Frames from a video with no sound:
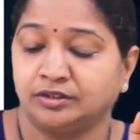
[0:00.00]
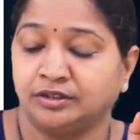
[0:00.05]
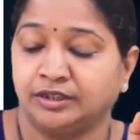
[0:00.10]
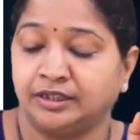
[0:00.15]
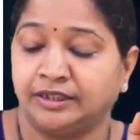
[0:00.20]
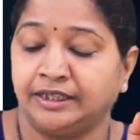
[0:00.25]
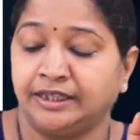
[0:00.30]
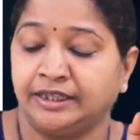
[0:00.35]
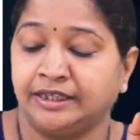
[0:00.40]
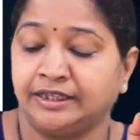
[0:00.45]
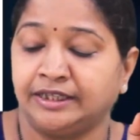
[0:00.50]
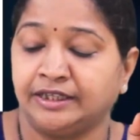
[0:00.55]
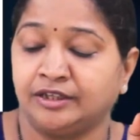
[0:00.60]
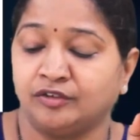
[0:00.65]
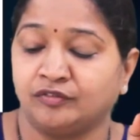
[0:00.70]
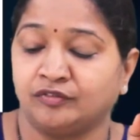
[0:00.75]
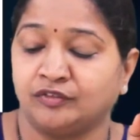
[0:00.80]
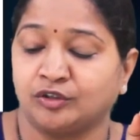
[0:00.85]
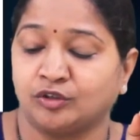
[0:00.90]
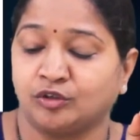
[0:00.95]
The degree
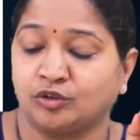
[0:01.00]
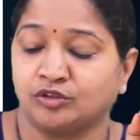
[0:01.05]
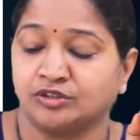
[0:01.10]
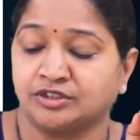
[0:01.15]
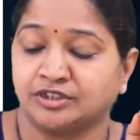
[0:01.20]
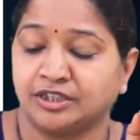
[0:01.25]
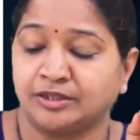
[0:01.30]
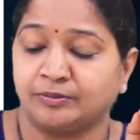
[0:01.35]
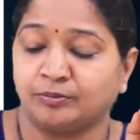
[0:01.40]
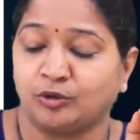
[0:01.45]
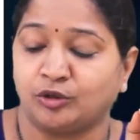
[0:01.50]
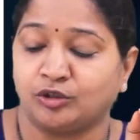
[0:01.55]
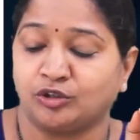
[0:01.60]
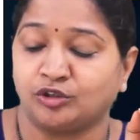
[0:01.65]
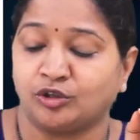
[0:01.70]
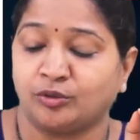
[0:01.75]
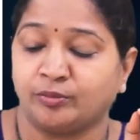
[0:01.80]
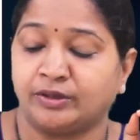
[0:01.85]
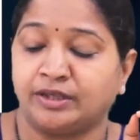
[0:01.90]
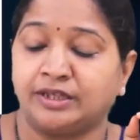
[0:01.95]
of the constant
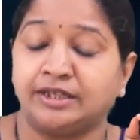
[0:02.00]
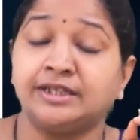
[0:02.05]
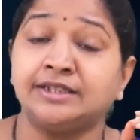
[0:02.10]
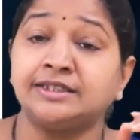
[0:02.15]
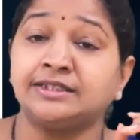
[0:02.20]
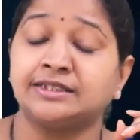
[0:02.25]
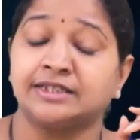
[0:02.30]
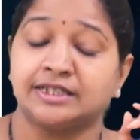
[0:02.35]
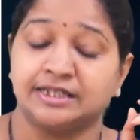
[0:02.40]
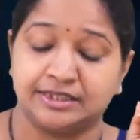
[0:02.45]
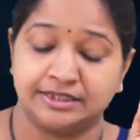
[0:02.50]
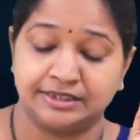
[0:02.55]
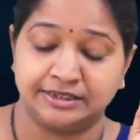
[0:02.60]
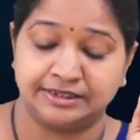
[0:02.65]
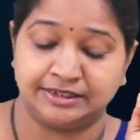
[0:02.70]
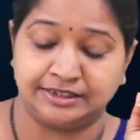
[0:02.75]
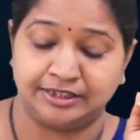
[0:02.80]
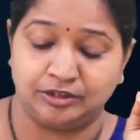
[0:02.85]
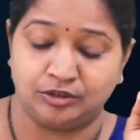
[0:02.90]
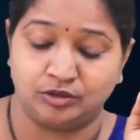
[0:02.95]
polynomial is
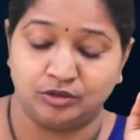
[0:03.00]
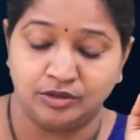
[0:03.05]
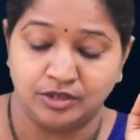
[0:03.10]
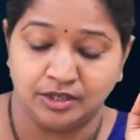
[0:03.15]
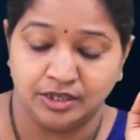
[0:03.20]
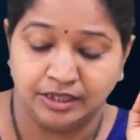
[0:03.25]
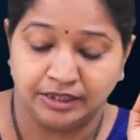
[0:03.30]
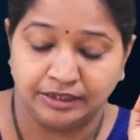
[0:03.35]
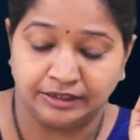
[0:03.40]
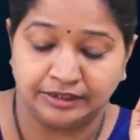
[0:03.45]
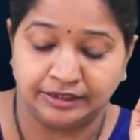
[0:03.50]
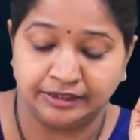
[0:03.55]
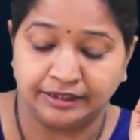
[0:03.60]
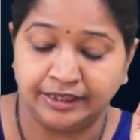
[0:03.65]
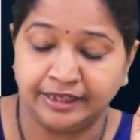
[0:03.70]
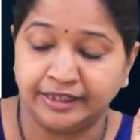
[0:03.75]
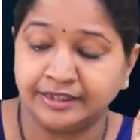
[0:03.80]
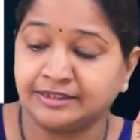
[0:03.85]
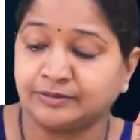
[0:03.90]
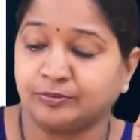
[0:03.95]
0. The
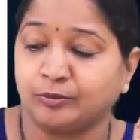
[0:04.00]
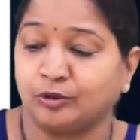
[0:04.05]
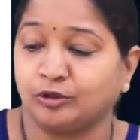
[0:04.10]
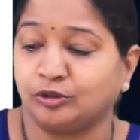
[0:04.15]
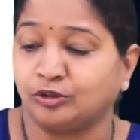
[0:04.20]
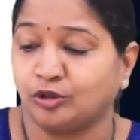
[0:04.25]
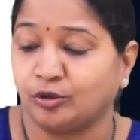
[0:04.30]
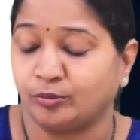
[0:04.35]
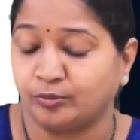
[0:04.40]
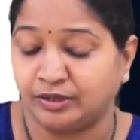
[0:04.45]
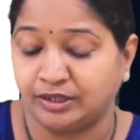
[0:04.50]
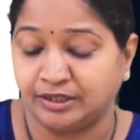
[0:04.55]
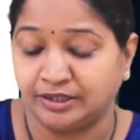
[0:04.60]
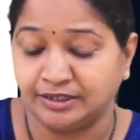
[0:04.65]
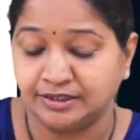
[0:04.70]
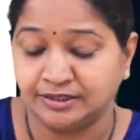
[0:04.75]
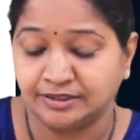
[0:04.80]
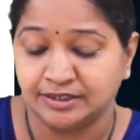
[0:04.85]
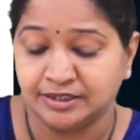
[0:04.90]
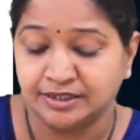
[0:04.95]
next polynomial
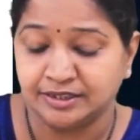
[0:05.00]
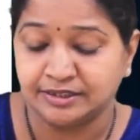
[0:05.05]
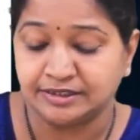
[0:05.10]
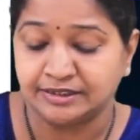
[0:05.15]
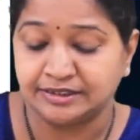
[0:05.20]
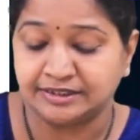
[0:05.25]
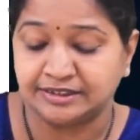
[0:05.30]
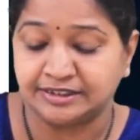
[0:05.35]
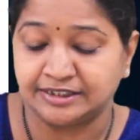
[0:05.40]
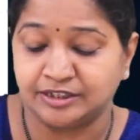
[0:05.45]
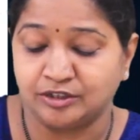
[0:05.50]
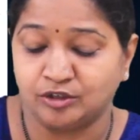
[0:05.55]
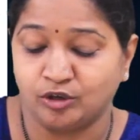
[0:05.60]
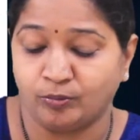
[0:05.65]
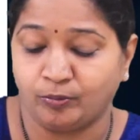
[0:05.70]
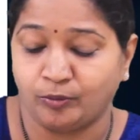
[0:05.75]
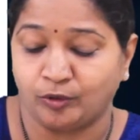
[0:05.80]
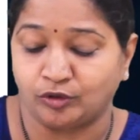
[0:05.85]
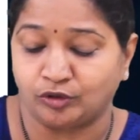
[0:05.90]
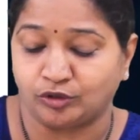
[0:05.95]
is
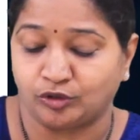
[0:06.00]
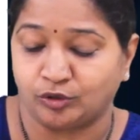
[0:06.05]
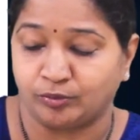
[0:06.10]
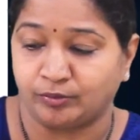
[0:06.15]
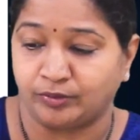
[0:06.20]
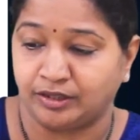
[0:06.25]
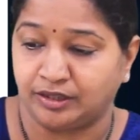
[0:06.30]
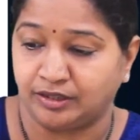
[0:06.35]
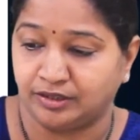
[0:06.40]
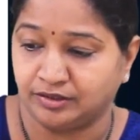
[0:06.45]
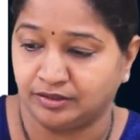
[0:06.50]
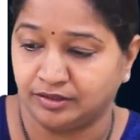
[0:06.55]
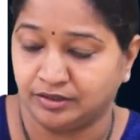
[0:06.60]
zero polynomial.